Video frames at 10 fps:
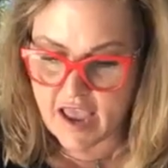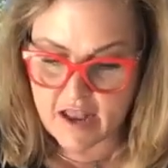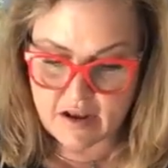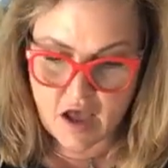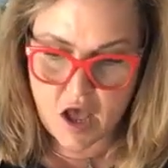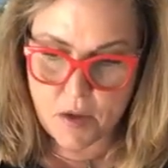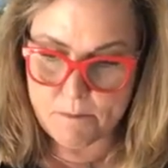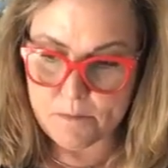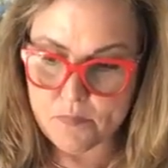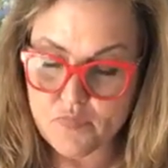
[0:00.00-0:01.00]

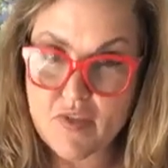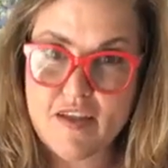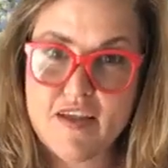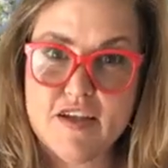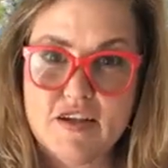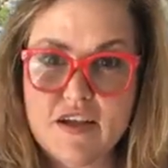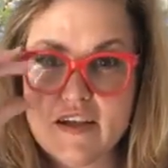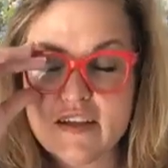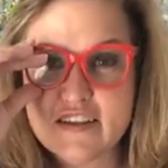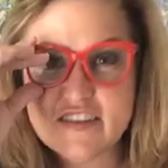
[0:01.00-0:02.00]
and
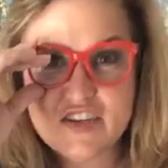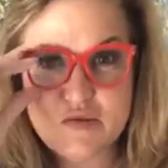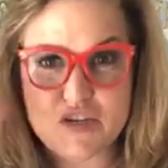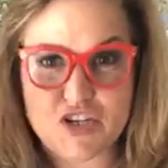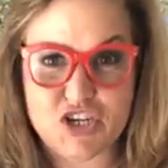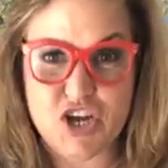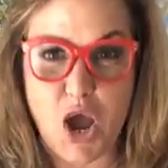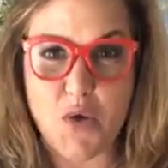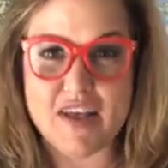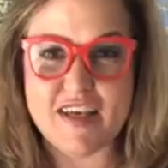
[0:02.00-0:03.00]
she was
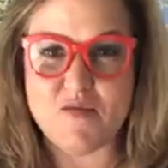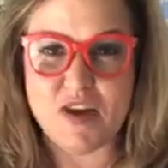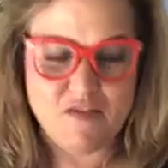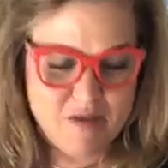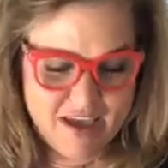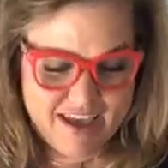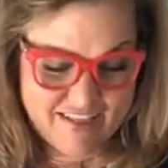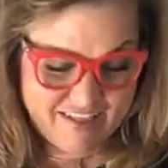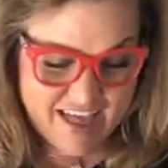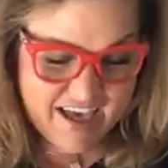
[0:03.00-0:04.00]
showing them one of
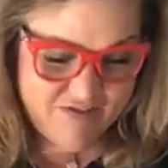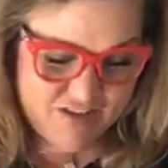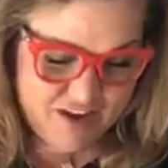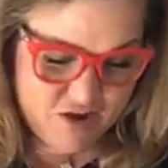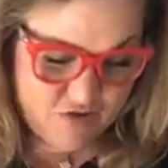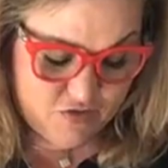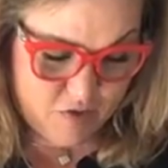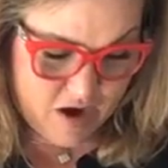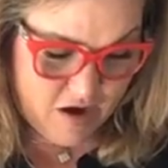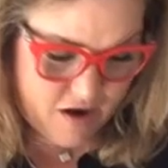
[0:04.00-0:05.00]
my live
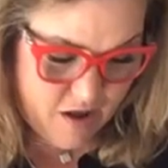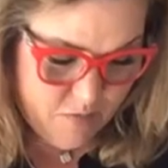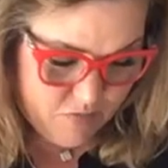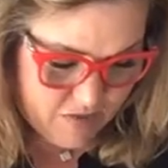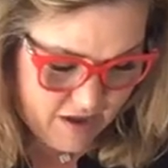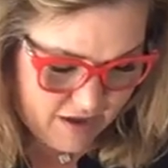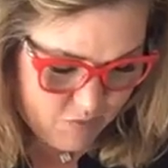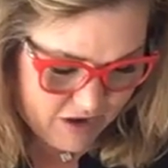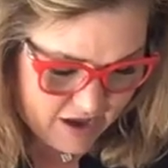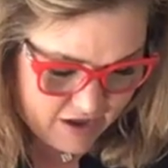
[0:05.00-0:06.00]
videos where
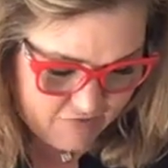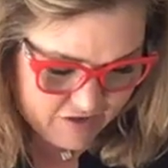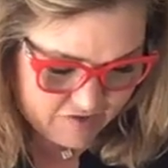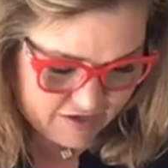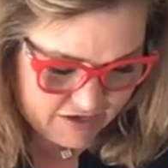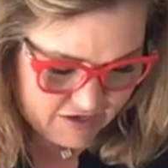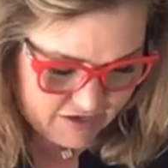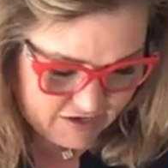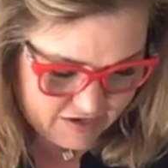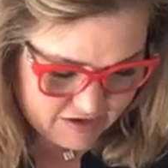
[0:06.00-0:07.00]
I went out of the
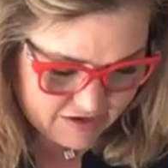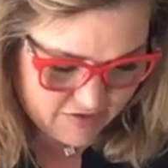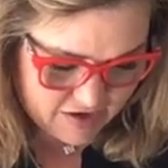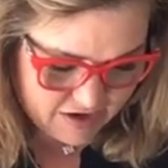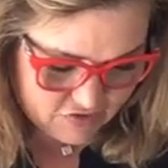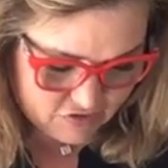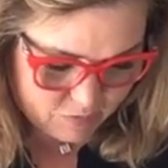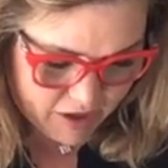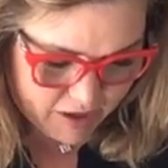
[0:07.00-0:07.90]
scene and then I just